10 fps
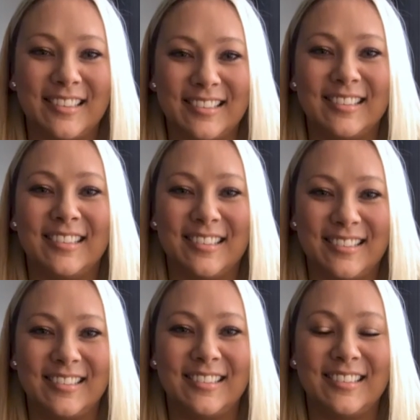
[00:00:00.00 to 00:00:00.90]

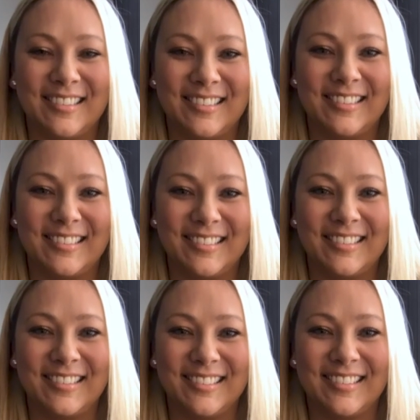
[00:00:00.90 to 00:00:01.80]

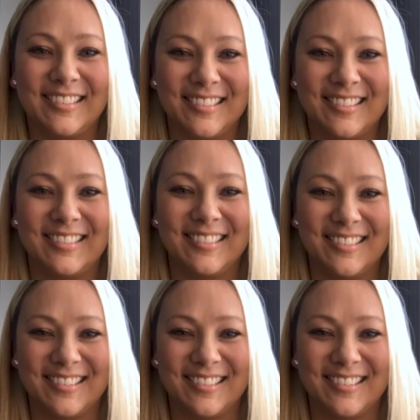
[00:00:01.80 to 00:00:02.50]
[no speech]